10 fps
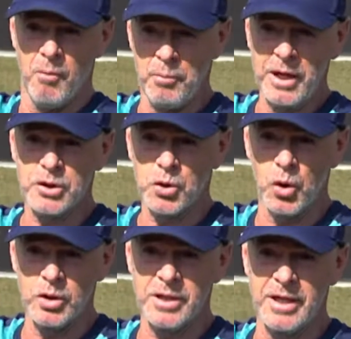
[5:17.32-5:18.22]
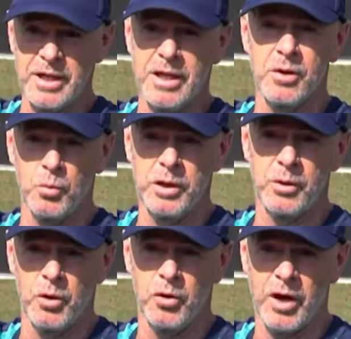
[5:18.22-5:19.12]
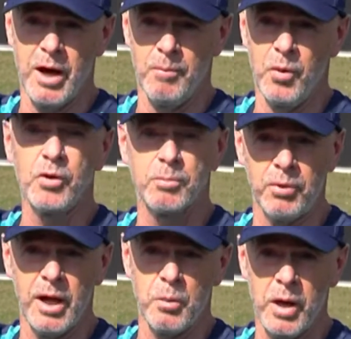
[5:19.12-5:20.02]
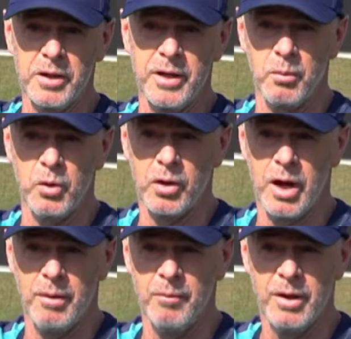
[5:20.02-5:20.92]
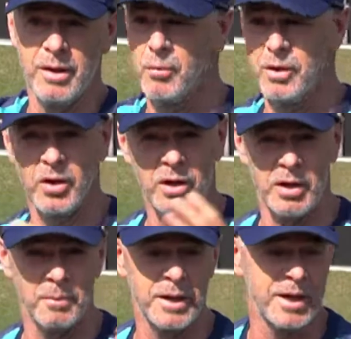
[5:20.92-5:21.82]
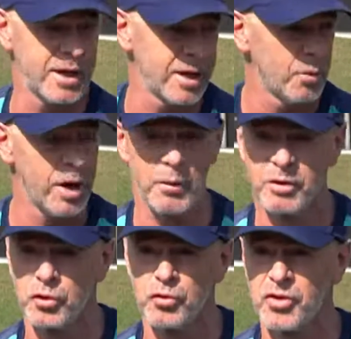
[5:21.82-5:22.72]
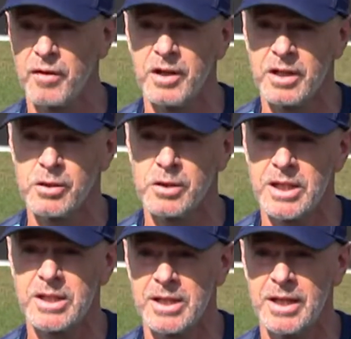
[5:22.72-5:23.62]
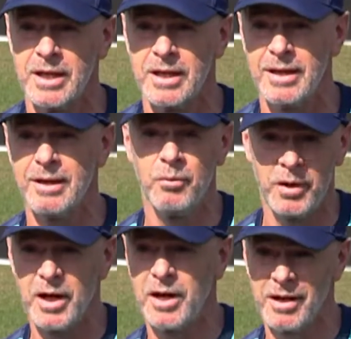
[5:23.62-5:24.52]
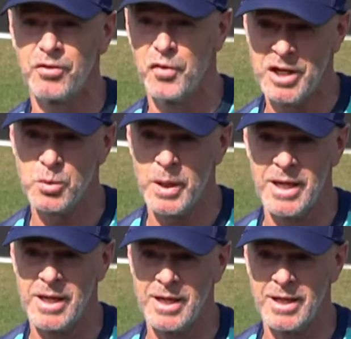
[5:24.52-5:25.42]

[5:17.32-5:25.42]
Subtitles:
big scores in India to win the World Cup or to play well in that World Cup. We're not going to be getting away with 270, 260. We're going to need 320.